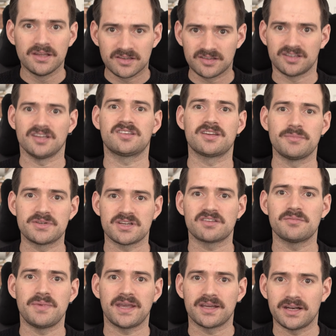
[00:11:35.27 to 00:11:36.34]
system? It
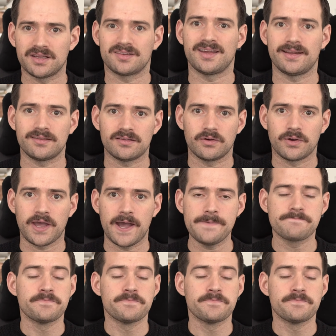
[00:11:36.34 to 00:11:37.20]
doesn't make any sense, okay?